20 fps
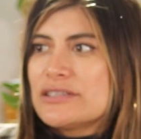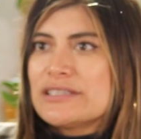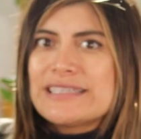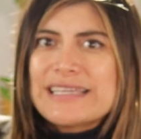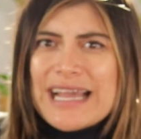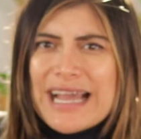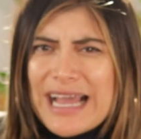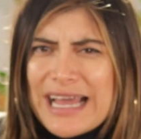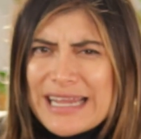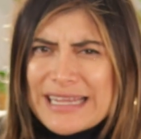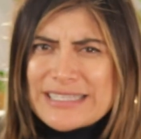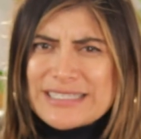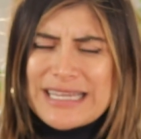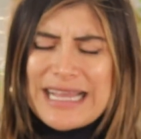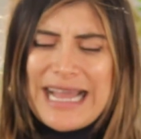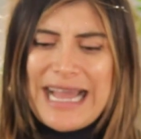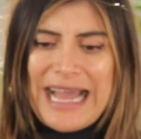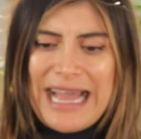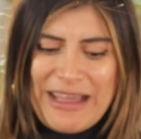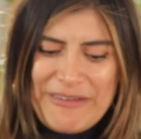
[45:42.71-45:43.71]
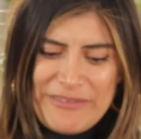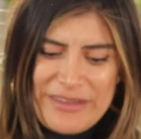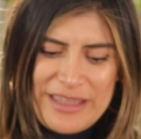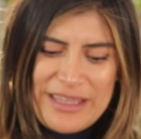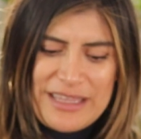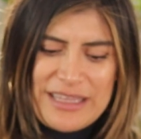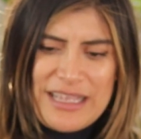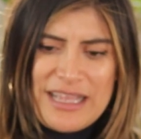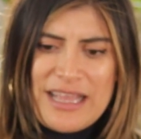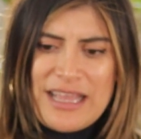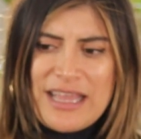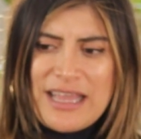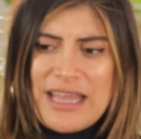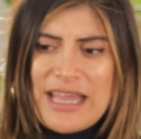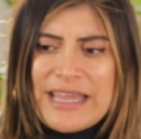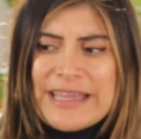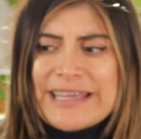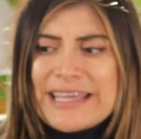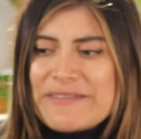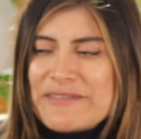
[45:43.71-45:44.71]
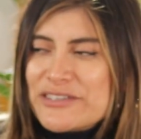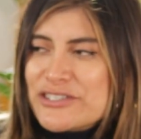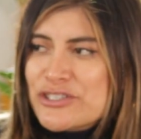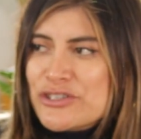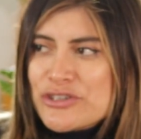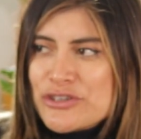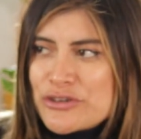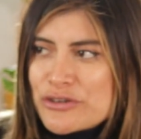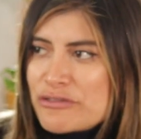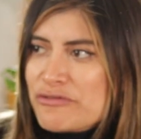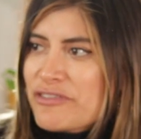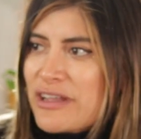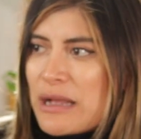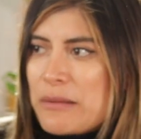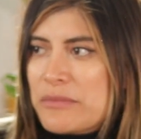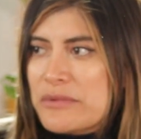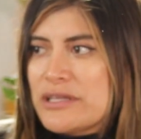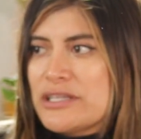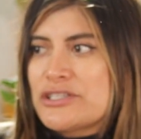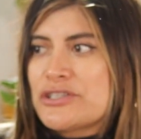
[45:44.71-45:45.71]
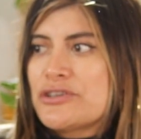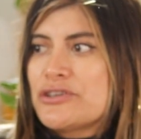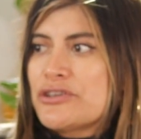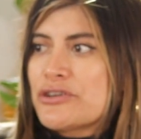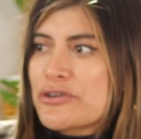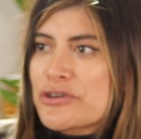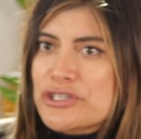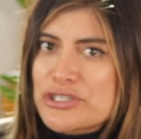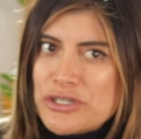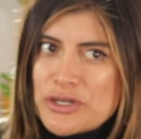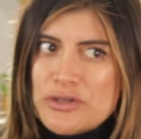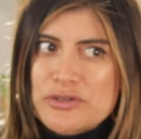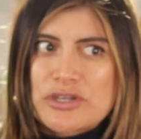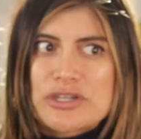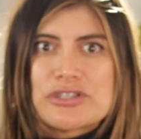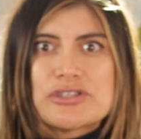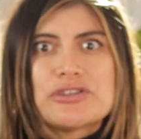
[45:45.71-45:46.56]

Yeah, like to have it and give it to your family, to your children,